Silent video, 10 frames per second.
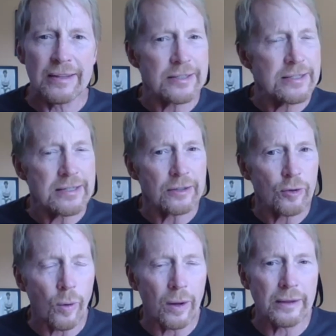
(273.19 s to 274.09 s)
this is a
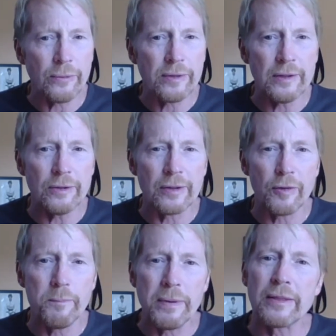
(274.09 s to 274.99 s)
quality within you
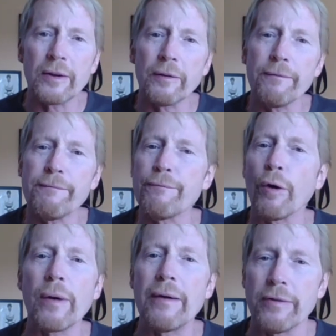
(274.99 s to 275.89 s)
that's been there
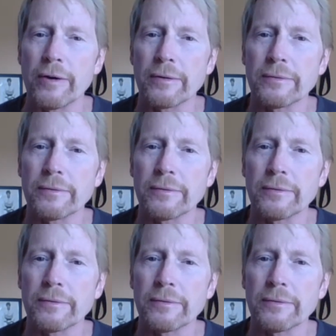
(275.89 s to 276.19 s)
forever.